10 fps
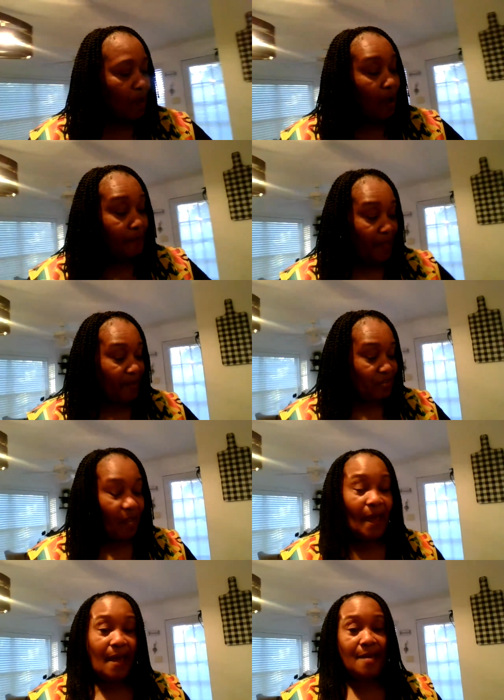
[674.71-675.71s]
or they'll
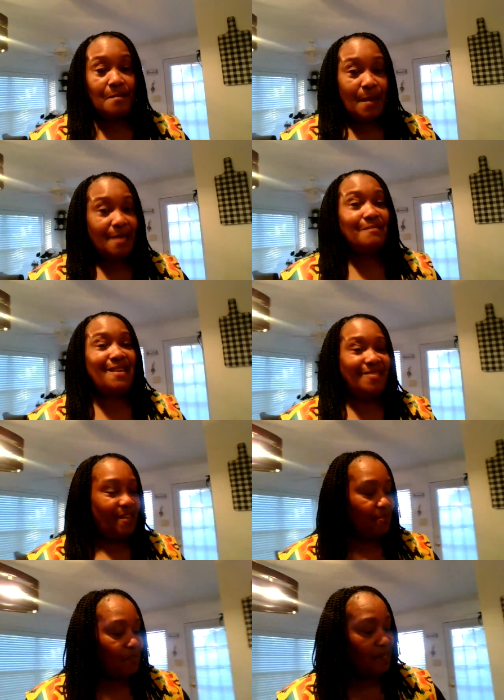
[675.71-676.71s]
say, hey, make me
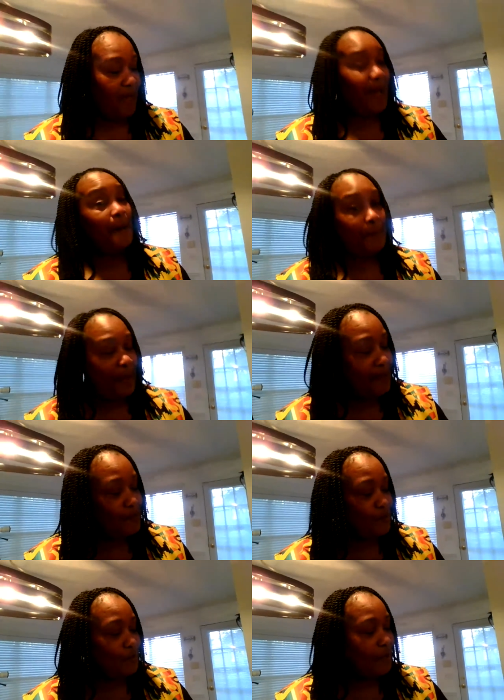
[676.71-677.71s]
this and I'll pay
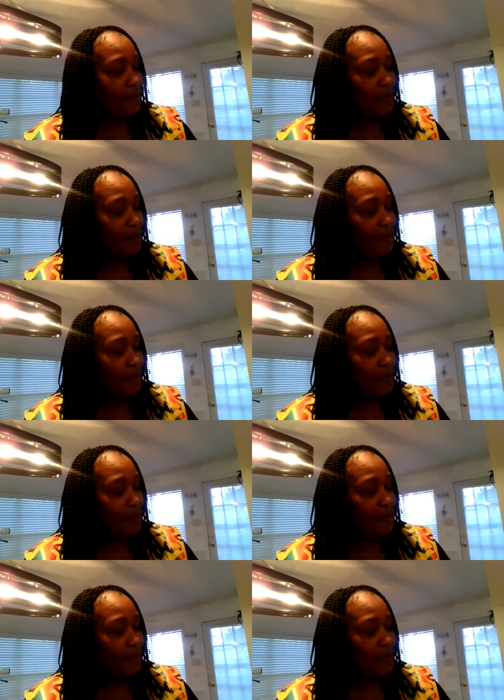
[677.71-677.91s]
you.